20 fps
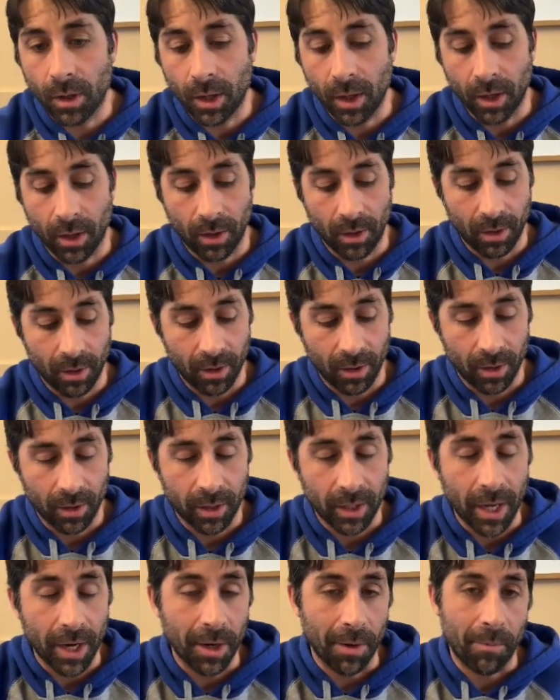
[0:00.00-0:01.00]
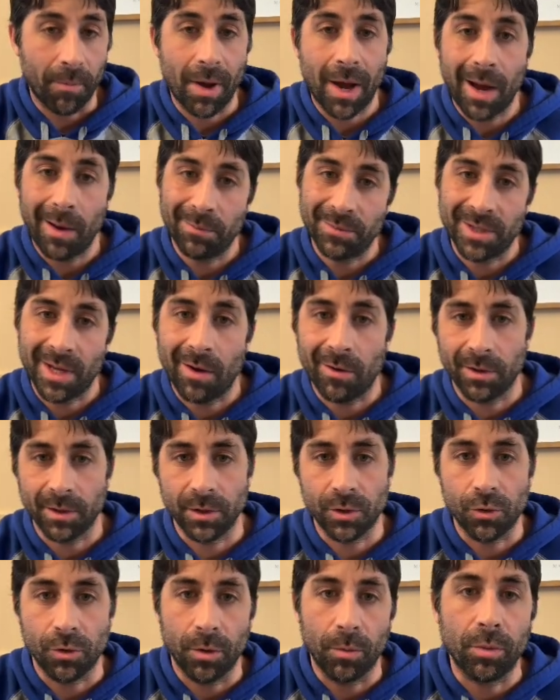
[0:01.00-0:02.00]
kind of pops out
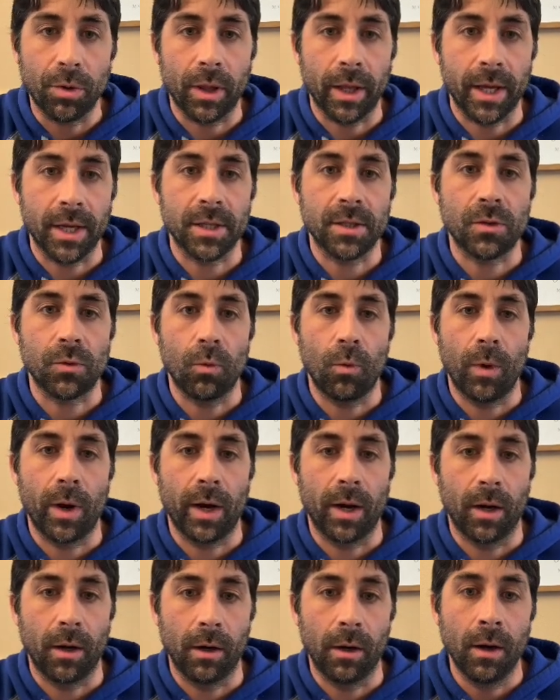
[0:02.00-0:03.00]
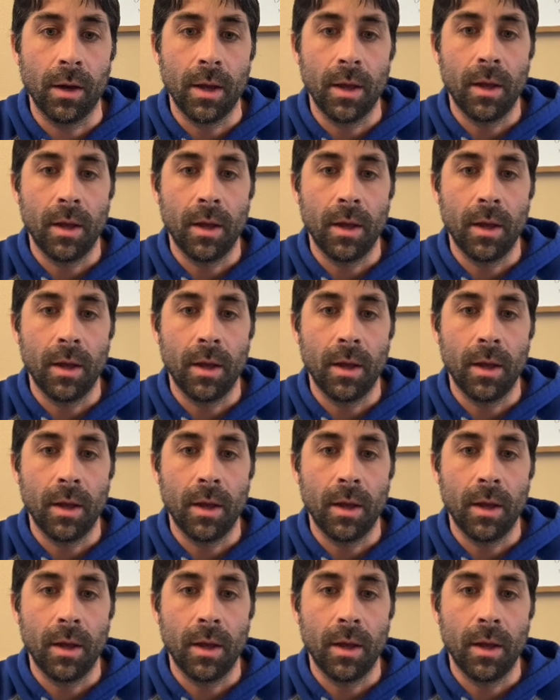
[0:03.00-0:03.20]
into a place where